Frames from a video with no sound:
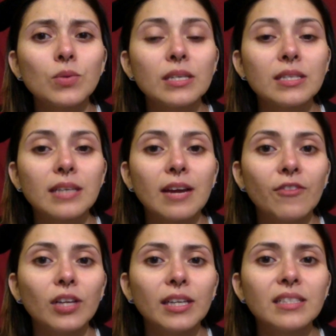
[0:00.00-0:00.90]
is I feel
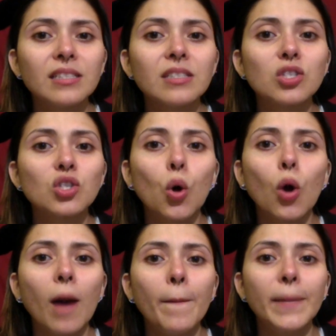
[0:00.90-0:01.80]
like it doesn't soak
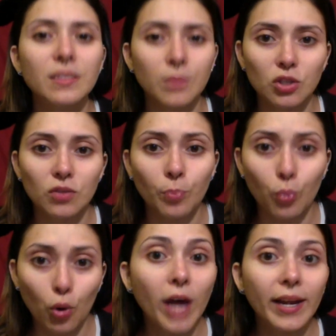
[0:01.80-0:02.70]
up as much
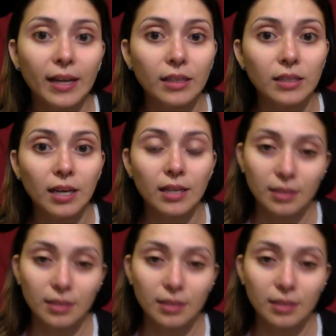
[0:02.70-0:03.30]
product as